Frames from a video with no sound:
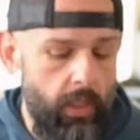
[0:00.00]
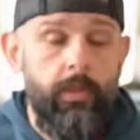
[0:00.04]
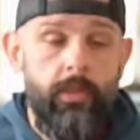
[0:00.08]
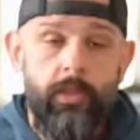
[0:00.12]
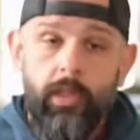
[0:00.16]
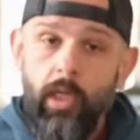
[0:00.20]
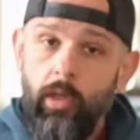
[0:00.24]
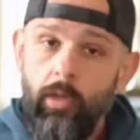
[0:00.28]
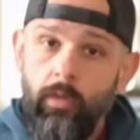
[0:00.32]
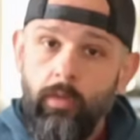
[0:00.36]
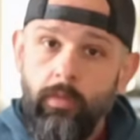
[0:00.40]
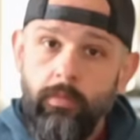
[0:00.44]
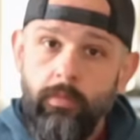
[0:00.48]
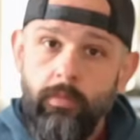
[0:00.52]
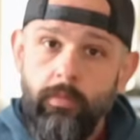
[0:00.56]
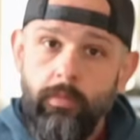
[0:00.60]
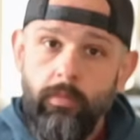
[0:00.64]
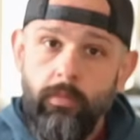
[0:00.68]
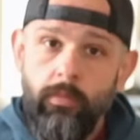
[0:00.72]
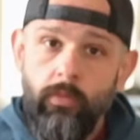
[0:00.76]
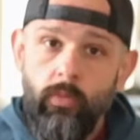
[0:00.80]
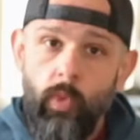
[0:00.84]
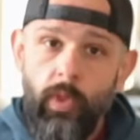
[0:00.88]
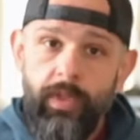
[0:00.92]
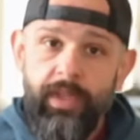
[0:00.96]
So
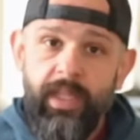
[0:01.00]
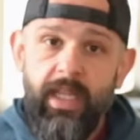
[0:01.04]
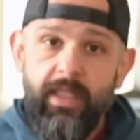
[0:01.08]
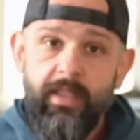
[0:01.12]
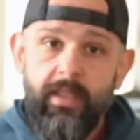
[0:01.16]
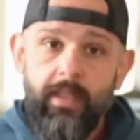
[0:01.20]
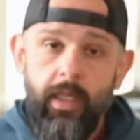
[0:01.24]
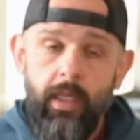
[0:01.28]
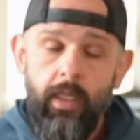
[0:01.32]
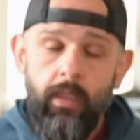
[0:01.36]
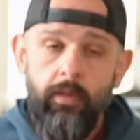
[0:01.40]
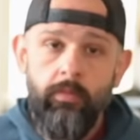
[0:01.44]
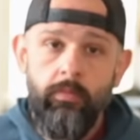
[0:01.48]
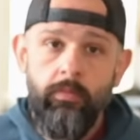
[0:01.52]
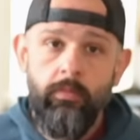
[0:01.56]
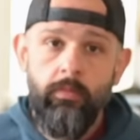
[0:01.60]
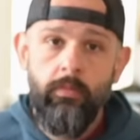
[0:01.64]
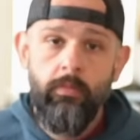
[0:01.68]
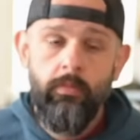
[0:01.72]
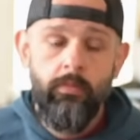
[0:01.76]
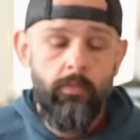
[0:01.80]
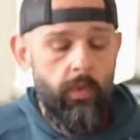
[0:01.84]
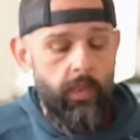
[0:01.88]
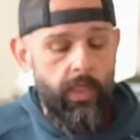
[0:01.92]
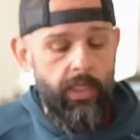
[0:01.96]
with that said,
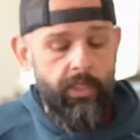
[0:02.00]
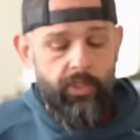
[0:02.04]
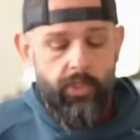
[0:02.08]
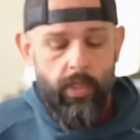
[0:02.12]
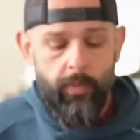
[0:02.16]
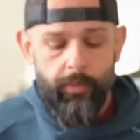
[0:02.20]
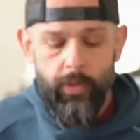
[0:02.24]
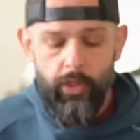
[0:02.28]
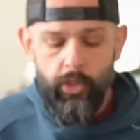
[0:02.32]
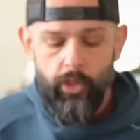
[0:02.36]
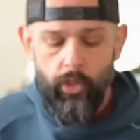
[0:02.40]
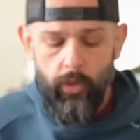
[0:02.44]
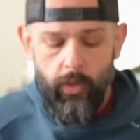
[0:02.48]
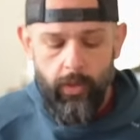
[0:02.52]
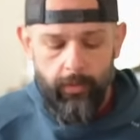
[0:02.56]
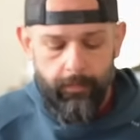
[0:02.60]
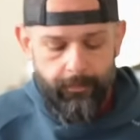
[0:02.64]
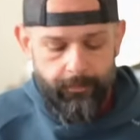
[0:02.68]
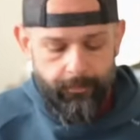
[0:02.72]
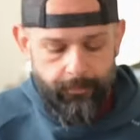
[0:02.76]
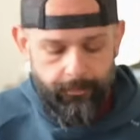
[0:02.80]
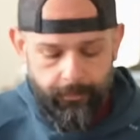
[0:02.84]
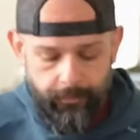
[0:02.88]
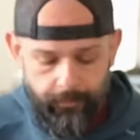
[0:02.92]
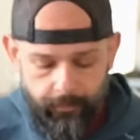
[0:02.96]
let's jump into it.